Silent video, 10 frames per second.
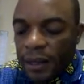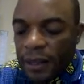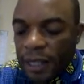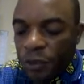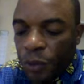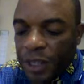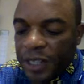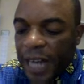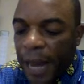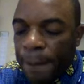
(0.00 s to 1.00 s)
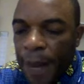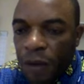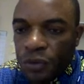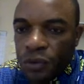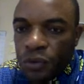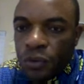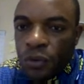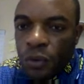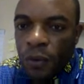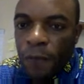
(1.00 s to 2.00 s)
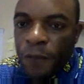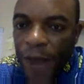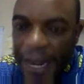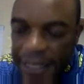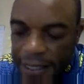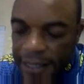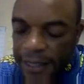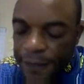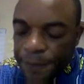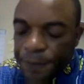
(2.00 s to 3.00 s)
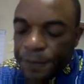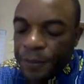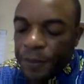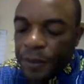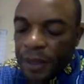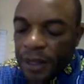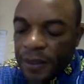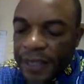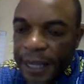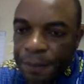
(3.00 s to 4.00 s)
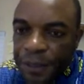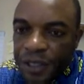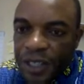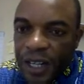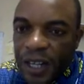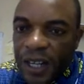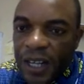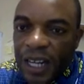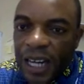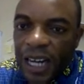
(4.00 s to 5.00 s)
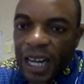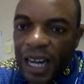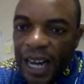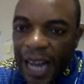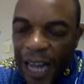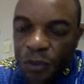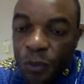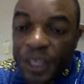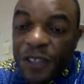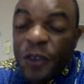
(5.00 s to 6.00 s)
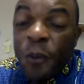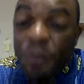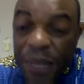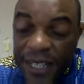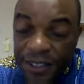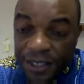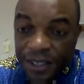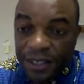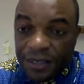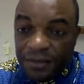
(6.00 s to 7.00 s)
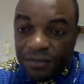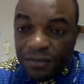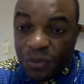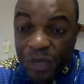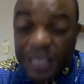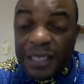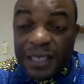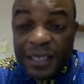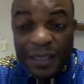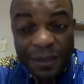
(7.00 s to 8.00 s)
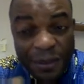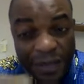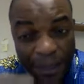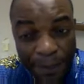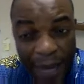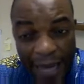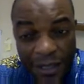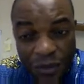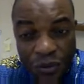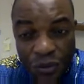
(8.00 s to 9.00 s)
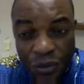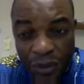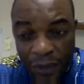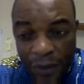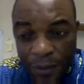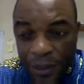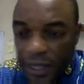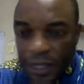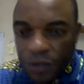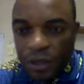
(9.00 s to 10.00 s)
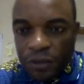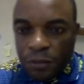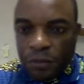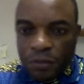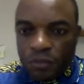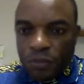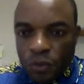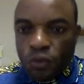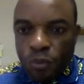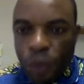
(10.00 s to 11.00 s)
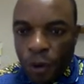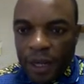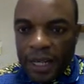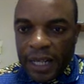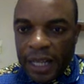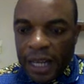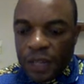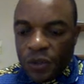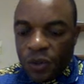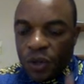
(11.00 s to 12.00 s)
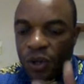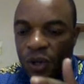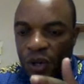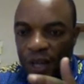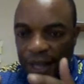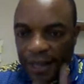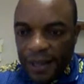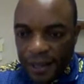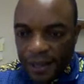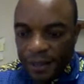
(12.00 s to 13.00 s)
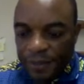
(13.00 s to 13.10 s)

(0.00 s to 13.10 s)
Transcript: That question amounts to finding the temperature at which your mixture, which is supplied to your evaporator, is going to boil. So here,